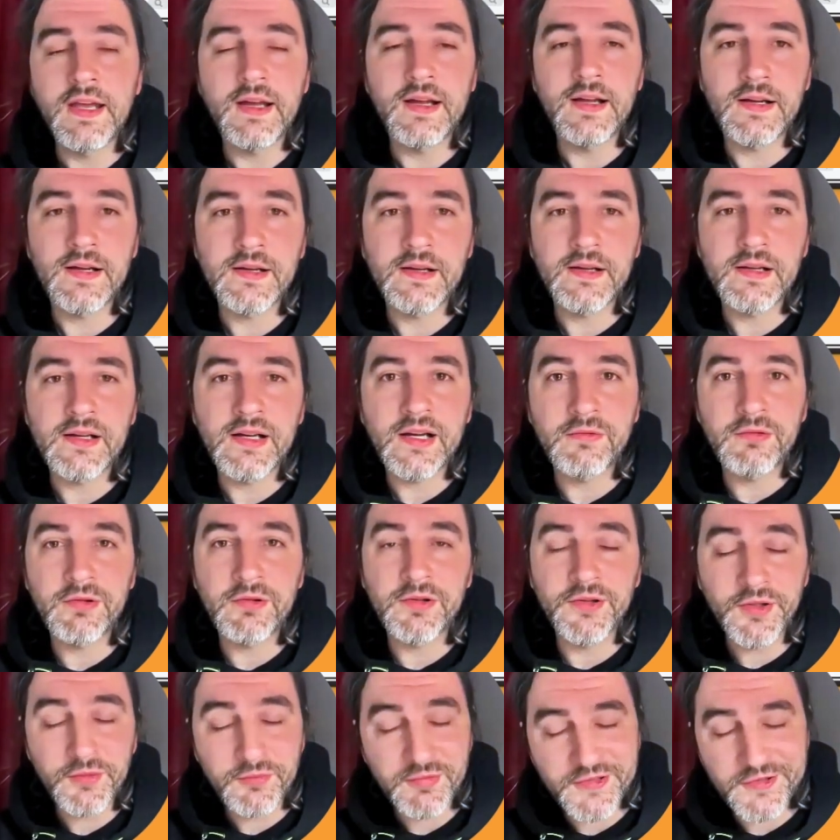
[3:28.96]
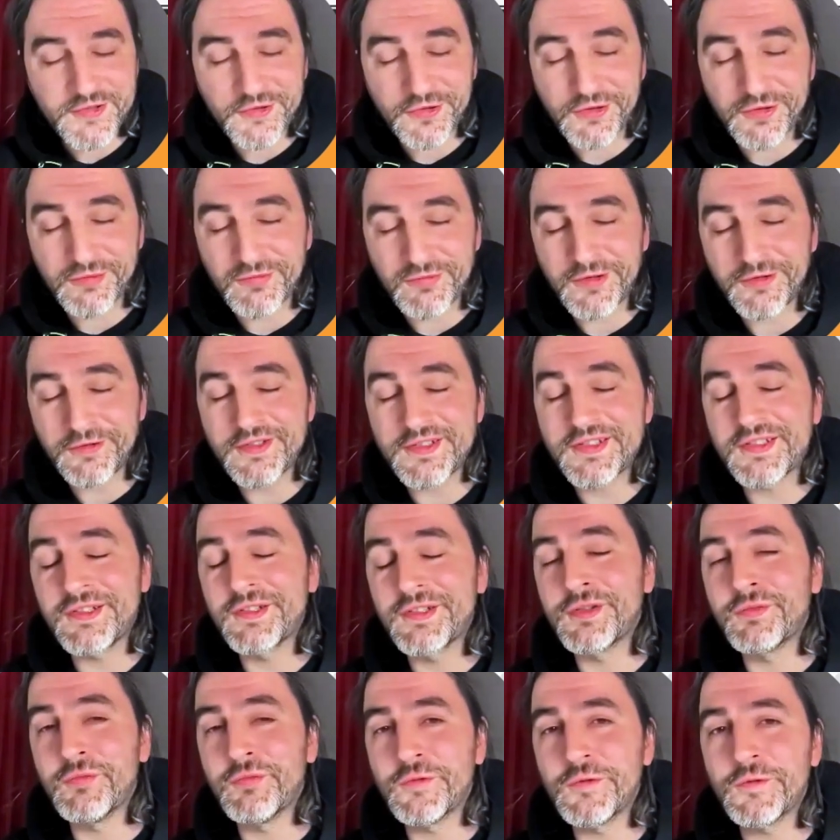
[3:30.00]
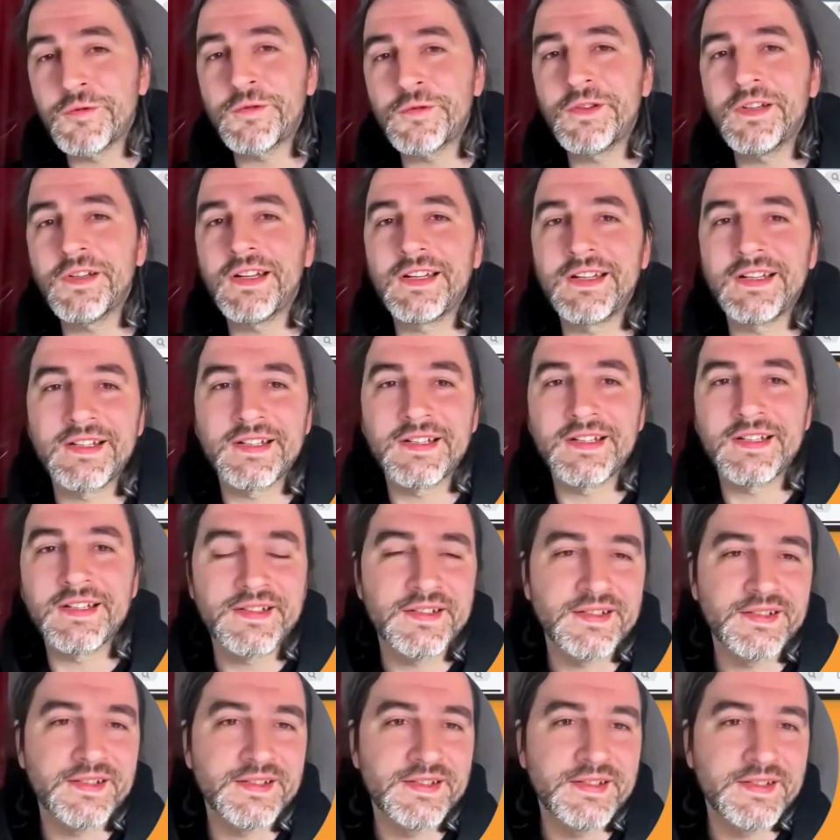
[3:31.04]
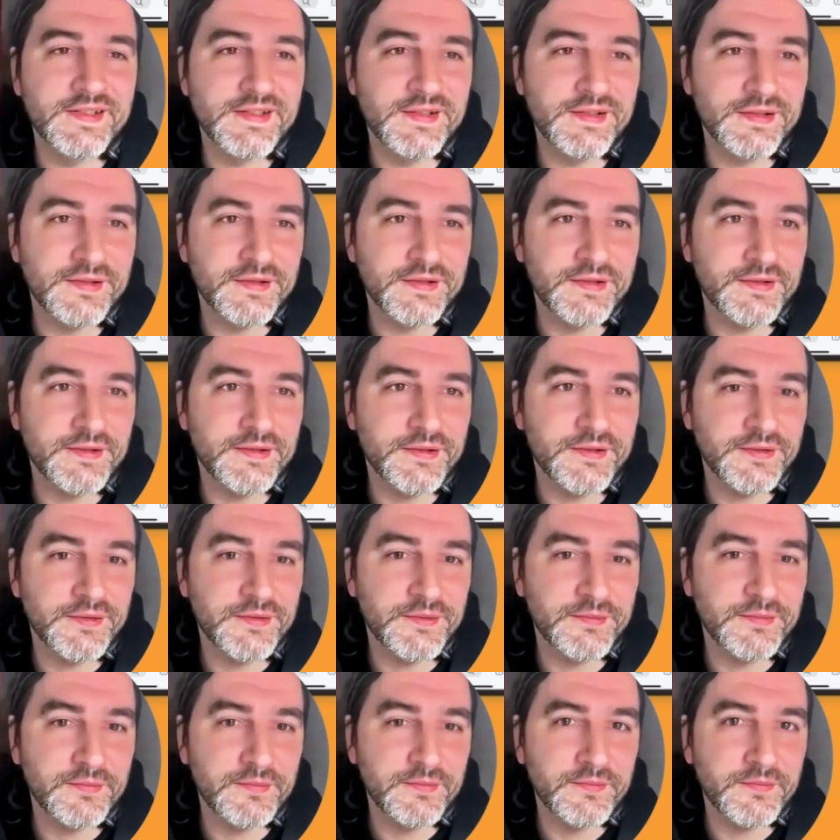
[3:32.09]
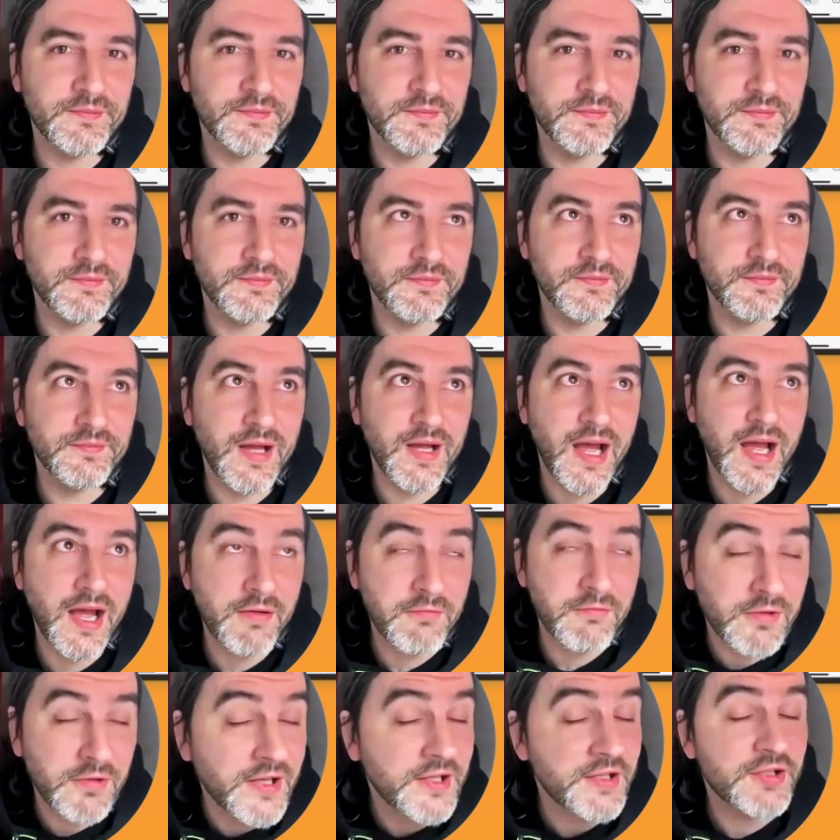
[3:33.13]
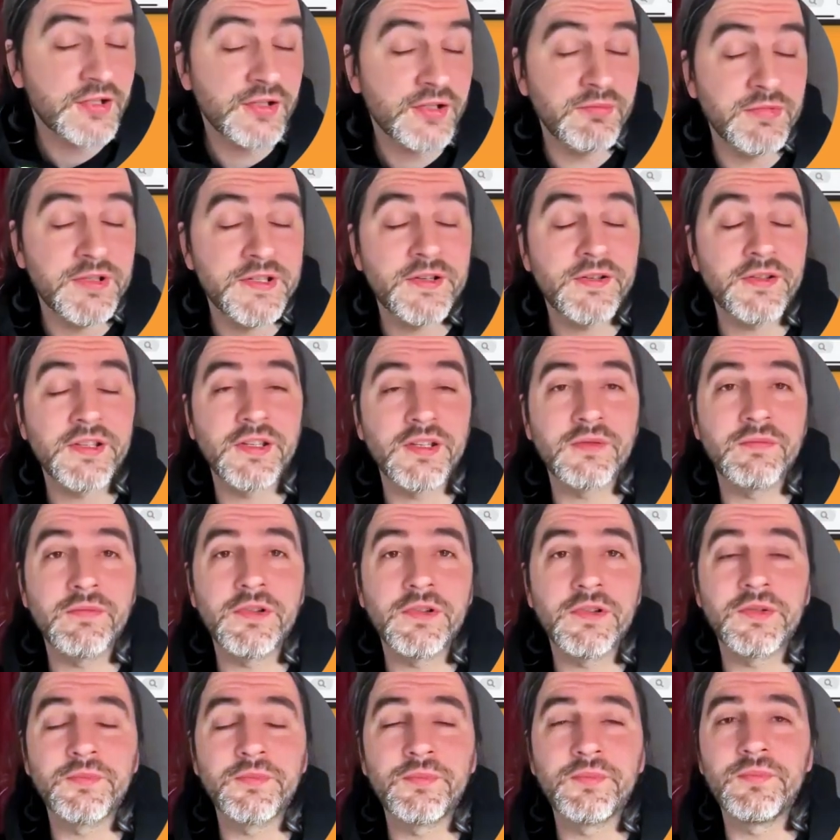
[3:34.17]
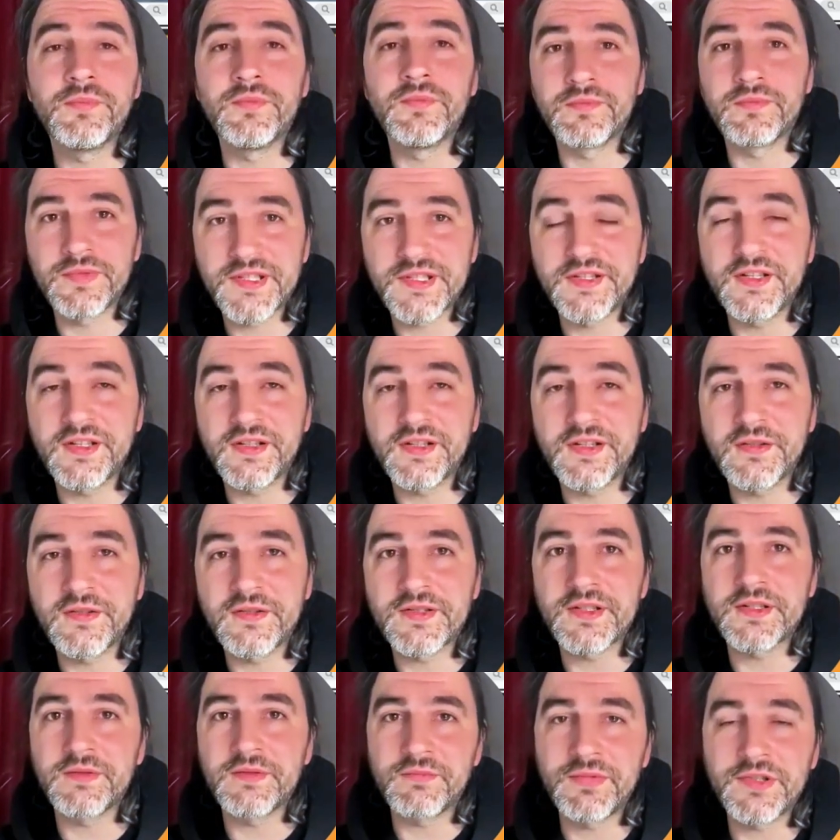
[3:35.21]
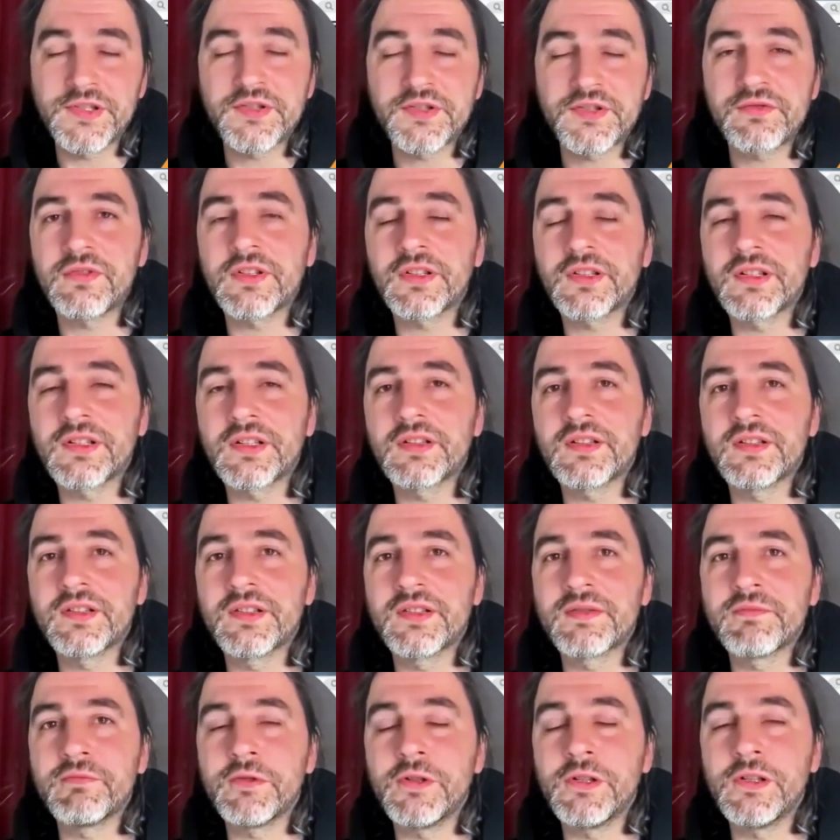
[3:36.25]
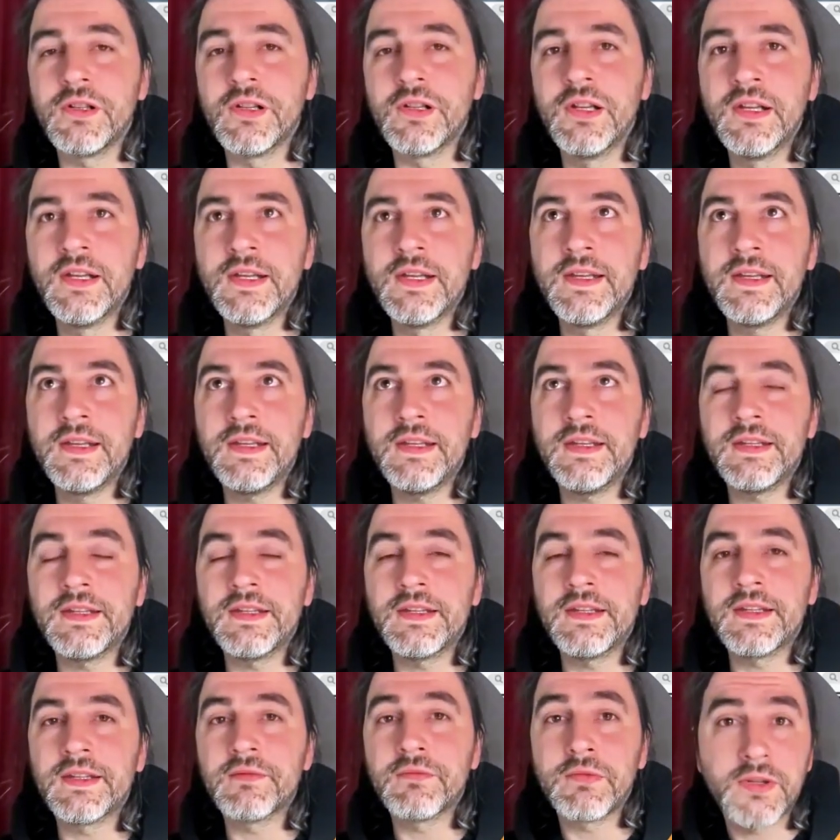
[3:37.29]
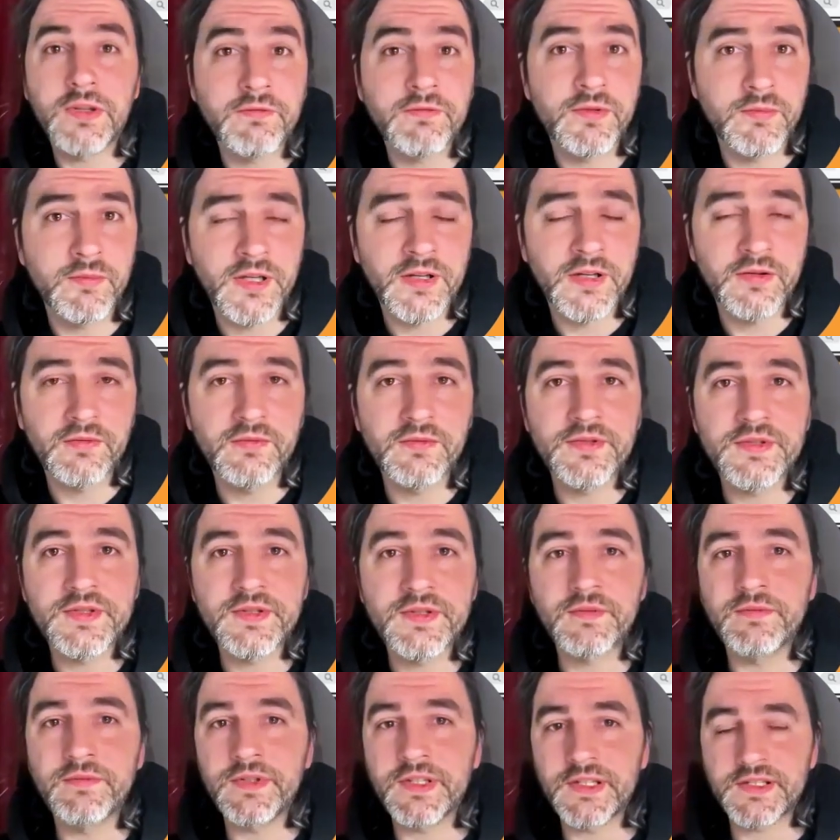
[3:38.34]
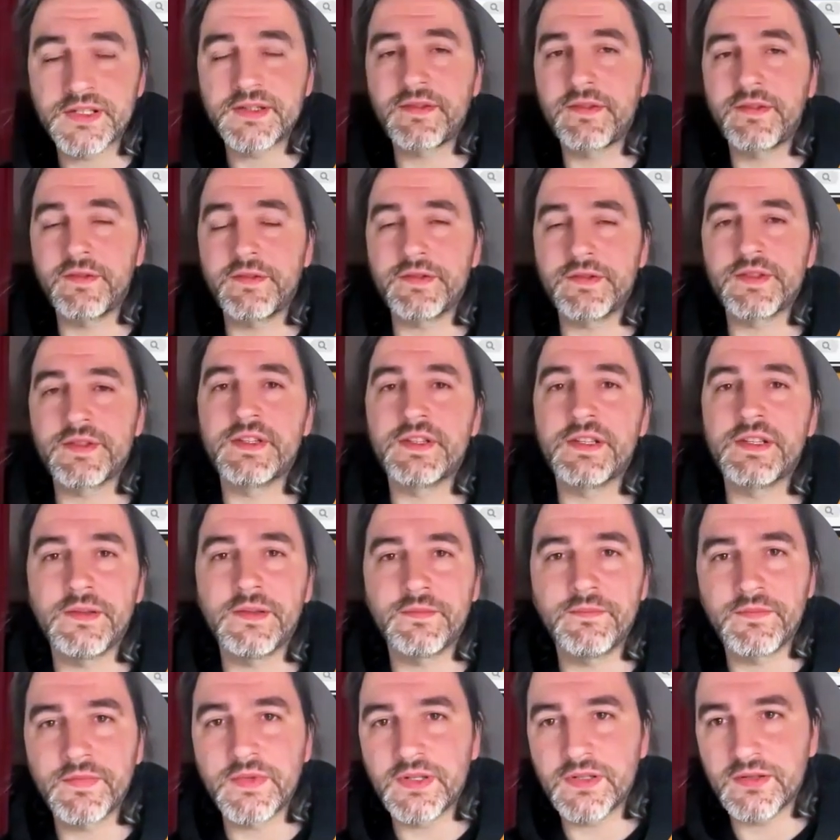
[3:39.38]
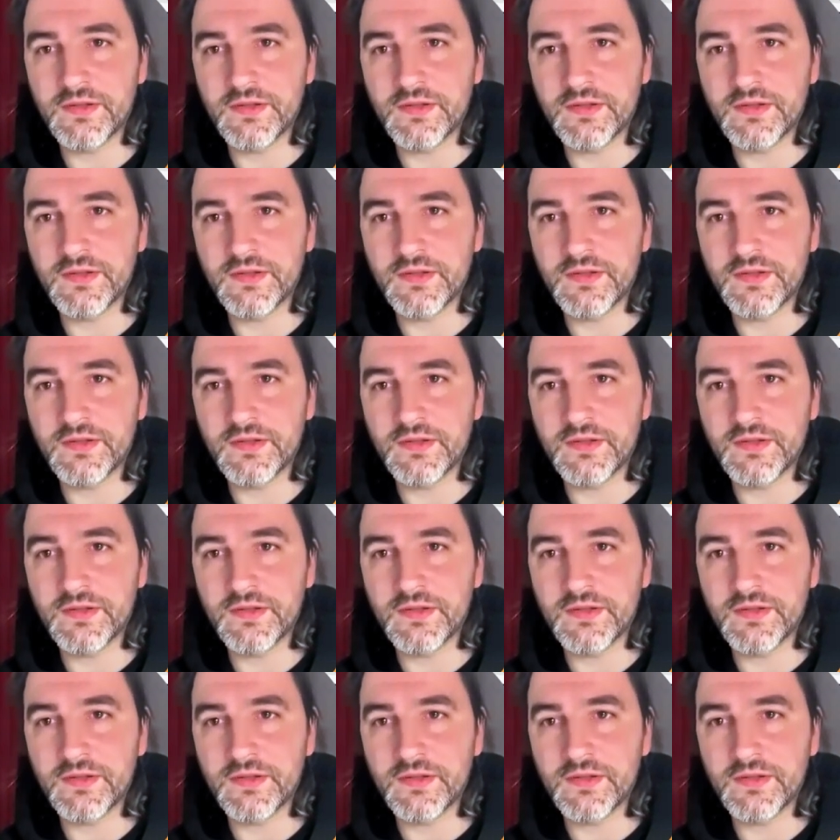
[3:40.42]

I will not be talking about this anymore, and I will actually be talking about scenarios and BranchTrack as well in a week from now. So next Thursday,